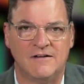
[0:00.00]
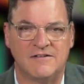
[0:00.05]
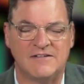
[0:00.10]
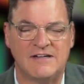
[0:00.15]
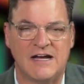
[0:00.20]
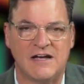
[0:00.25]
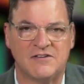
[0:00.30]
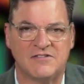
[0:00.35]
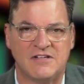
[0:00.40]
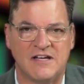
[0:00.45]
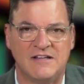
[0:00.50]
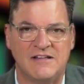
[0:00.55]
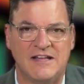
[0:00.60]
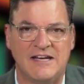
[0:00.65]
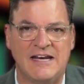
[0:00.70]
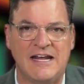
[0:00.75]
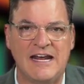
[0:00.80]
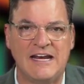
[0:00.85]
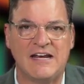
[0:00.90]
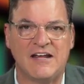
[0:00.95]
has now
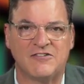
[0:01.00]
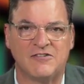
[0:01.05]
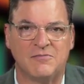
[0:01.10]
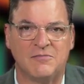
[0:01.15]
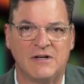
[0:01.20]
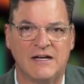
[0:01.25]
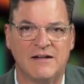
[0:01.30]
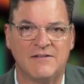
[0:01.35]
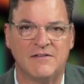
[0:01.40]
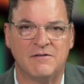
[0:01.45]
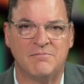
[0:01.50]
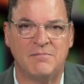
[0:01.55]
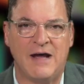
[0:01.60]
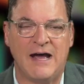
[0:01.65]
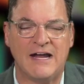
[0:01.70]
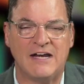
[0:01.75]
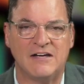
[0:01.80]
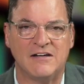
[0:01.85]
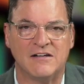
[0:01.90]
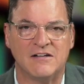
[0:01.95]
said that he doesn't believe
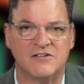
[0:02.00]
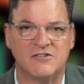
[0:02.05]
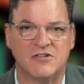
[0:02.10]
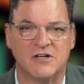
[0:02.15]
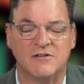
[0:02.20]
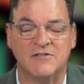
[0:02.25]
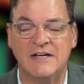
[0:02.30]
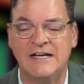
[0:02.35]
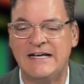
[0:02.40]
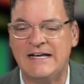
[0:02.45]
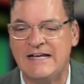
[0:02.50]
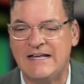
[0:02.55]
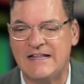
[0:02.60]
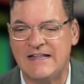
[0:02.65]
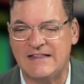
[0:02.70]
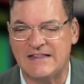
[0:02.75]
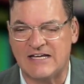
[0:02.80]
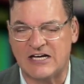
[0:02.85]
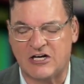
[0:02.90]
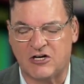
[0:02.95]
that Biden can serve.
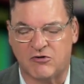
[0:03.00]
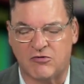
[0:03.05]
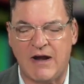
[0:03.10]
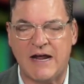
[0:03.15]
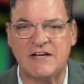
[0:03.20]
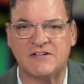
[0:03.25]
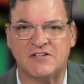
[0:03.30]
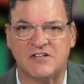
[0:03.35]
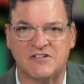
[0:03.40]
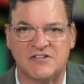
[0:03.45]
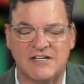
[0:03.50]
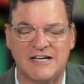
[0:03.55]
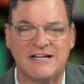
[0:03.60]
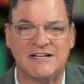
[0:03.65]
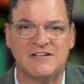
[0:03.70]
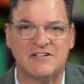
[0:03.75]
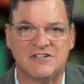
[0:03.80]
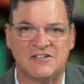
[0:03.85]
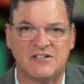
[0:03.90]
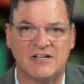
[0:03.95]
The crisis
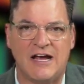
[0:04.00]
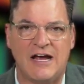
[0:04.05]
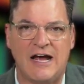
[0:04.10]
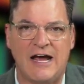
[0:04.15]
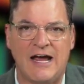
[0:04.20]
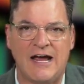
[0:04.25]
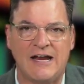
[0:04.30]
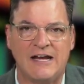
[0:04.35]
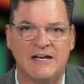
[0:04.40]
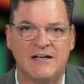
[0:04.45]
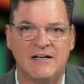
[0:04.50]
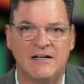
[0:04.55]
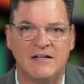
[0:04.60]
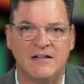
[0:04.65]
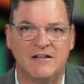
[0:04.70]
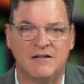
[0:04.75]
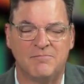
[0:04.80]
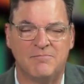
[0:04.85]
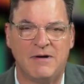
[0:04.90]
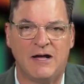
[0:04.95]
inside
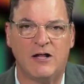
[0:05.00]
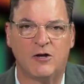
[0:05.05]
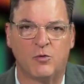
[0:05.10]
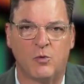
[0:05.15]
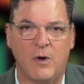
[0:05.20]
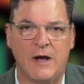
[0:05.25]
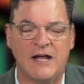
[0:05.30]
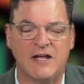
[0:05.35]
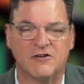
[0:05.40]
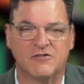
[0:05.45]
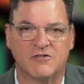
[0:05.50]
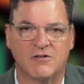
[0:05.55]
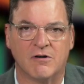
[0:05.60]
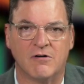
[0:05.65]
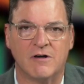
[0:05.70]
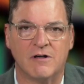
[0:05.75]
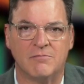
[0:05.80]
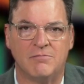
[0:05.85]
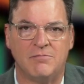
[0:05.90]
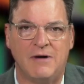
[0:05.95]
the Beltway is
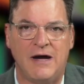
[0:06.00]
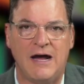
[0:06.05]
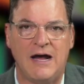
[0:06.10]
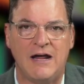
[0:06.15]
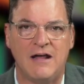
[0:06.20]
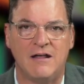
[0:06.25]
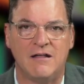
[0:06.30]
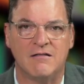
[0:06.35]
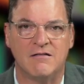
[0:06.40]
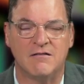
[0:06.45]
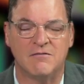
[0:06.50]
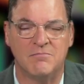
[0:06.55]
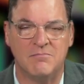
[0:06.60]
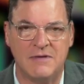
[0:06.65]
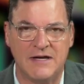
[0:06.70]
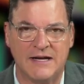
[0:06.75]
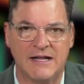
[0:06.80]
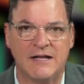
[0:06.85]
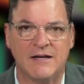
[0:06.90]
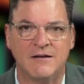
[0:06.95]
growing by the
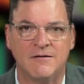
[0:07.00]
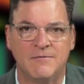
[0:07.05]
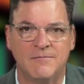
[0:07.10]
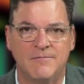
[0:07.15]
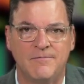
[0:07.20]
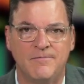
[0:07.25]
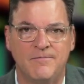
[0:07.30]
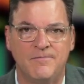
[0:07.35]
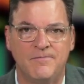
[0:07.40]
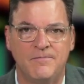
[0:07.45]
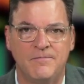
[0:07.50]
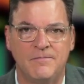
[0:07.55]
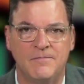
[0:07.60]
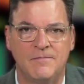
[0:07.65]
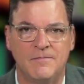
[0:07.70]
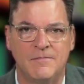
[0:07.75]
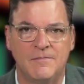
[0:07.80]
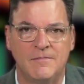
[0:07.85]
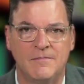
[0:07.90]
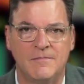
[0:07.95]
minute.
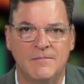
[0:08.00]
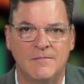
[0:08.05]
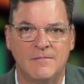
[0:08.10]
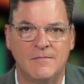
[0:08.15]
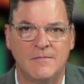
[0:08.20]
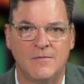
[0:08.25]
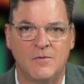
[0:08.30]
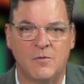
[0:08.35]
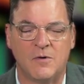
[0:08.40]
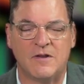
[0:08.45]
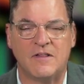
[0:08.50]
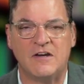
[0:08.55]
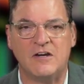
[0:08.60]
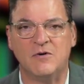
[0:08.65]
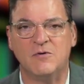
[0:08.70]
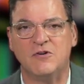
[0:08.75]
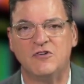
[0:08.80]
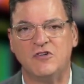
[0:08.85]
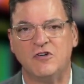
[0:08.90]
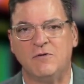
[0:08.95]
What do
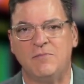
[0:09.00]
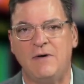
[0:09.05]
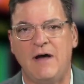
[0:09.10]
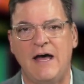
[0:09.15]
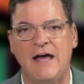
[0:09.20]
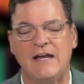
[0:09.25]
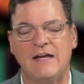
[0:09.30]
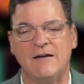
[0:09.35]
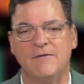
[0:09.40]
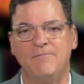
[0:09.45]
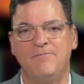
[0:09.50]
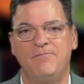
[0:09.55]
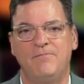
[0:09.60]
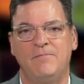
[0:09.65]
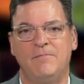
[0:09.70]
they do with Joe Biden?